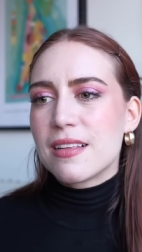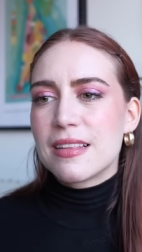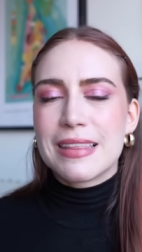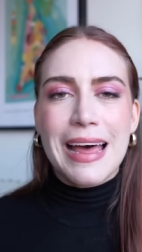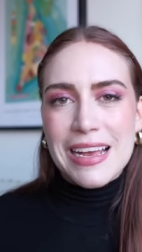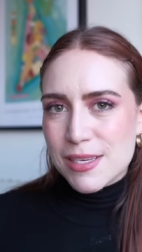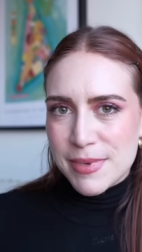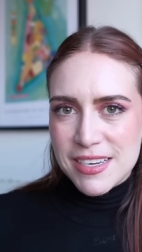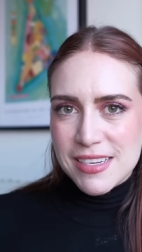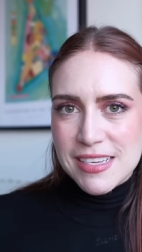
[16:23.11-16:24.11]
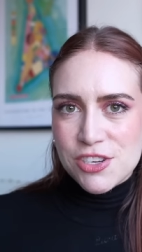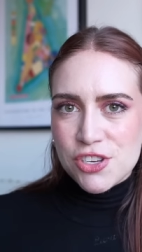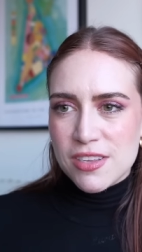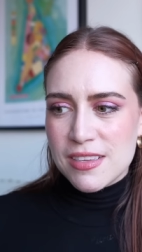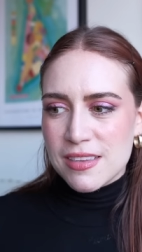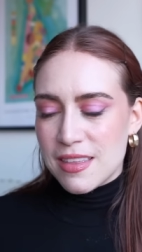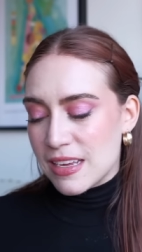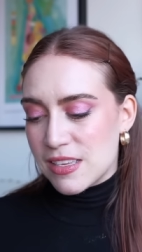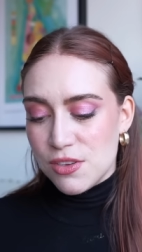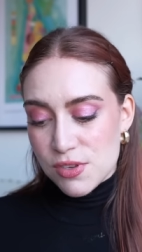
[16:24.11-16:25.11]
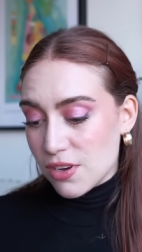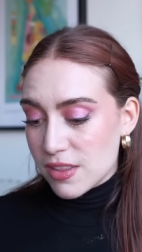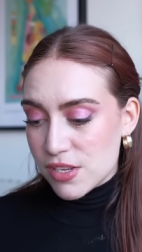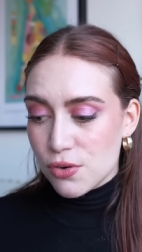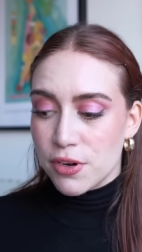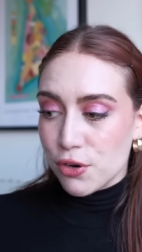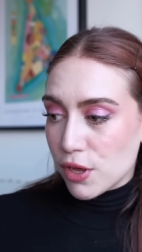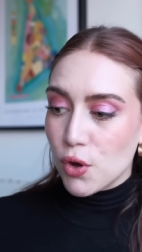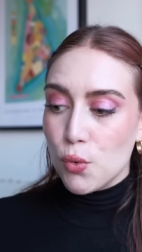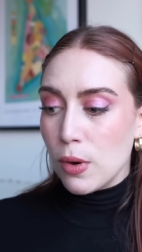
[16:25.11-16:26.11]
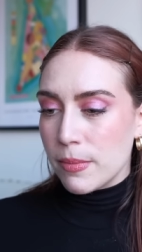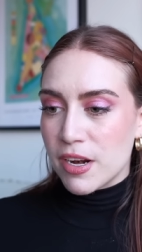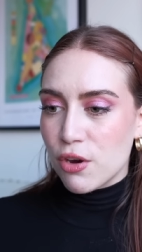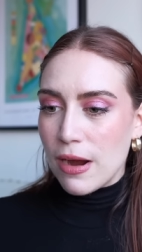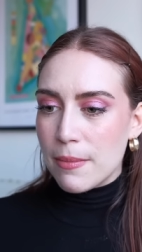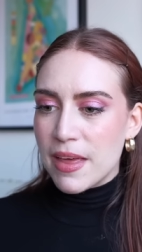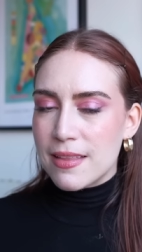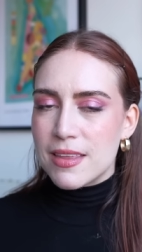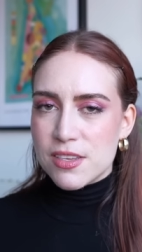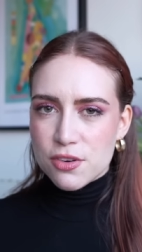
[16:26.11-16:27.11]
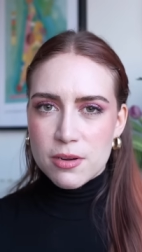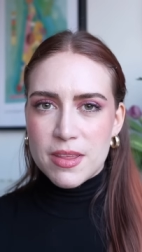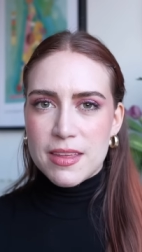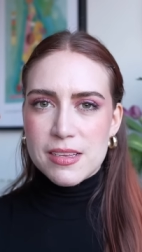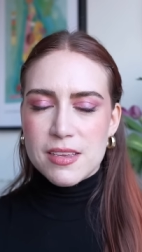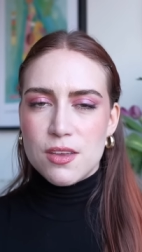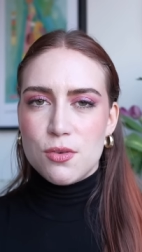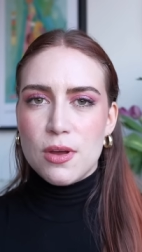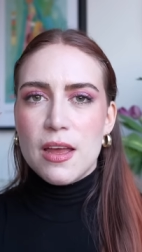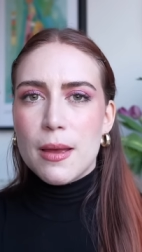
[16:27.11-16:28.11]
last minute decisions and things that you saw at the store and you're like, ooh, I'm going to grab that. These are going to be things that you